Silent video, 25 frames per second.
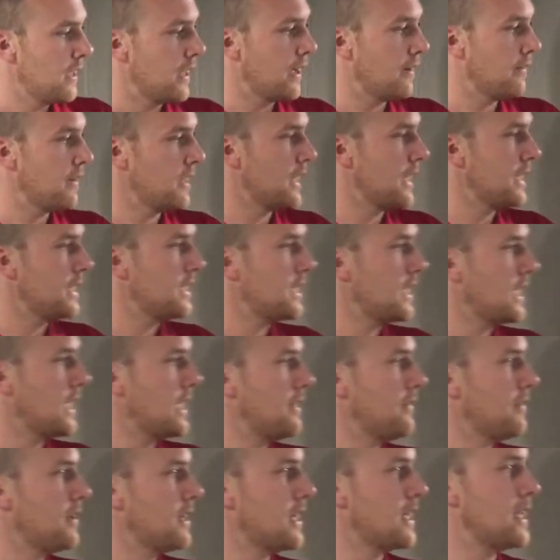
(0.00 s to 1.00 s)
have a nice
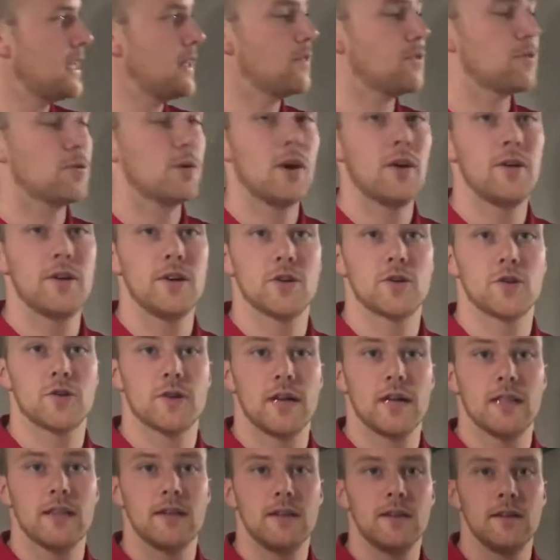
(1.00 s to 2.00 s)
even heat throughout your
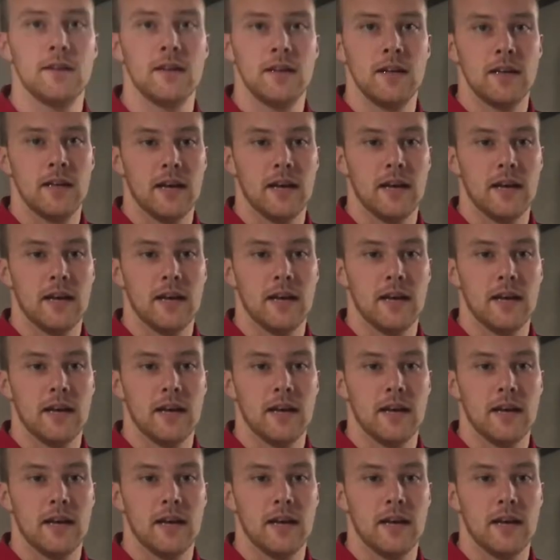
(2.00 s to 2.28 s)
trailer,